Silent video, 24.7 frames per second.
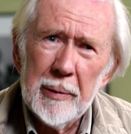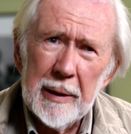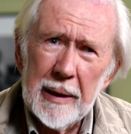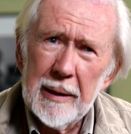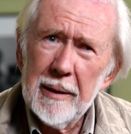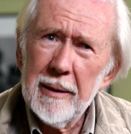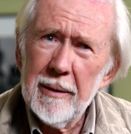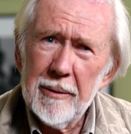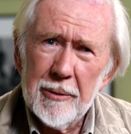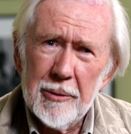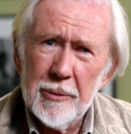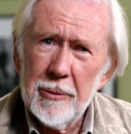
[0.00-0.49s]

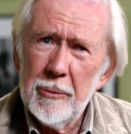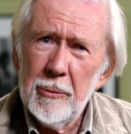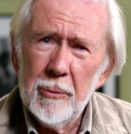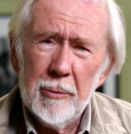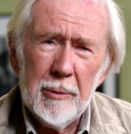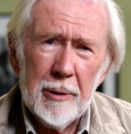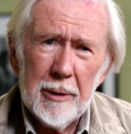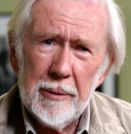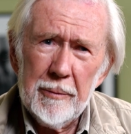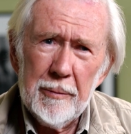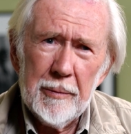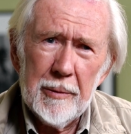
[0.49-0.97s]
because you
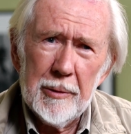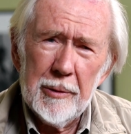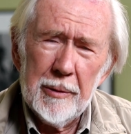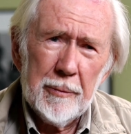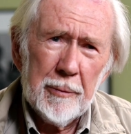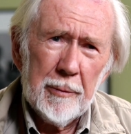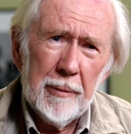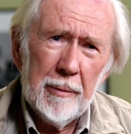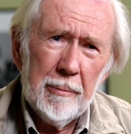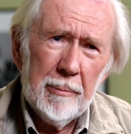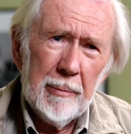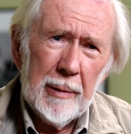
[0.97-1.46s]
work for
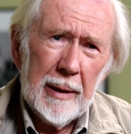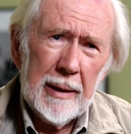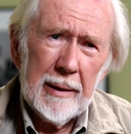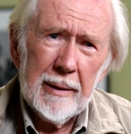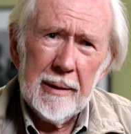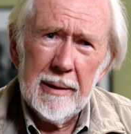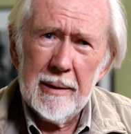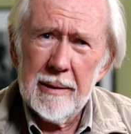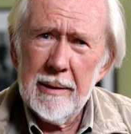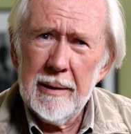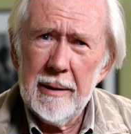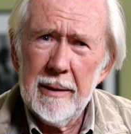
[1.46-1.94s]
different
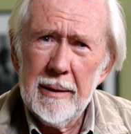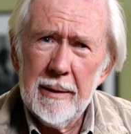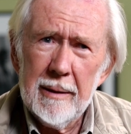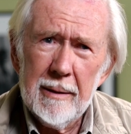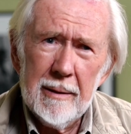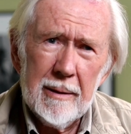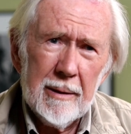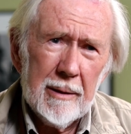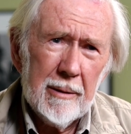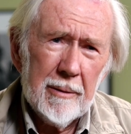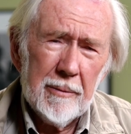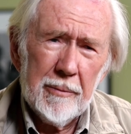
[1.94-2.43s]

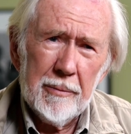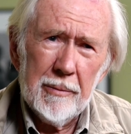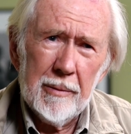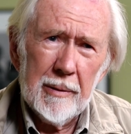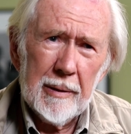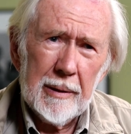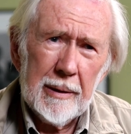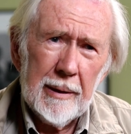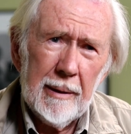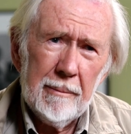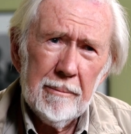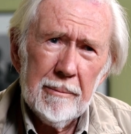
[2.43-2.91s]
magazines,
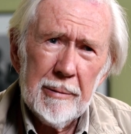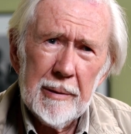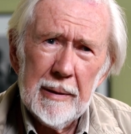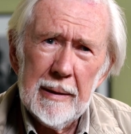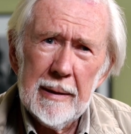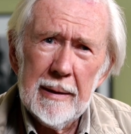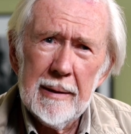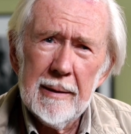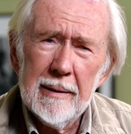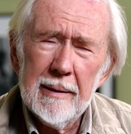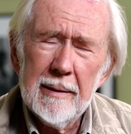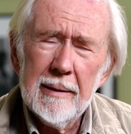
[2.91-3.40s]
different
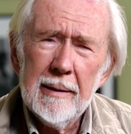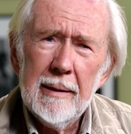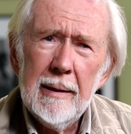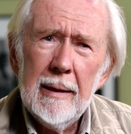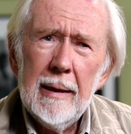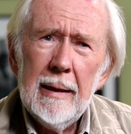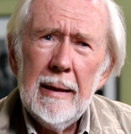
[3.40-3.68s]
companies,